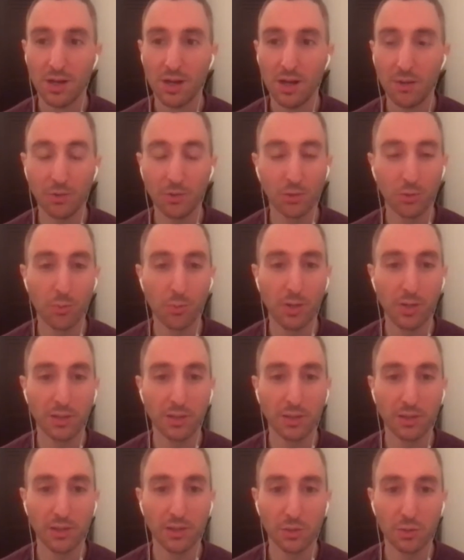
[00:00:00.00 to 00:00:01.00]

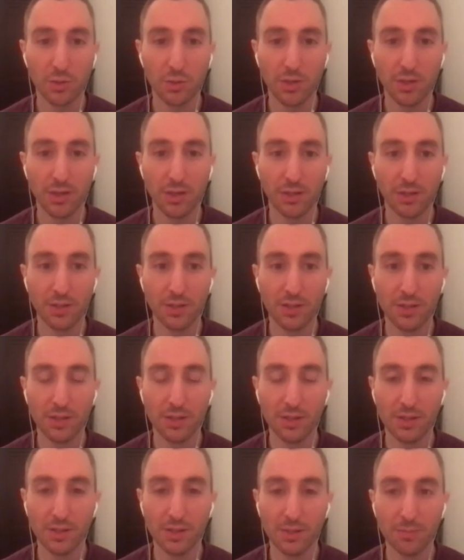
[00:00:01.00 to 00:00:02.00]
automated like that
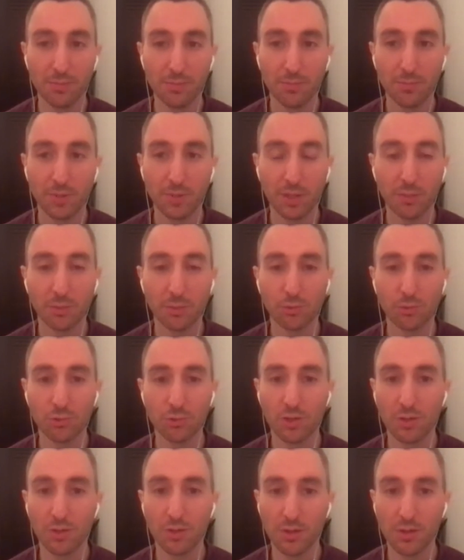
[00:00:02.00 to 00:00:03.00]
and being able to
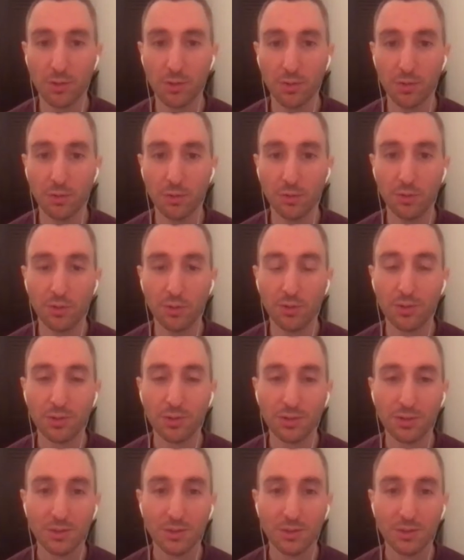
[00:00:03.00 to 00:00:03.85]
run without the owner?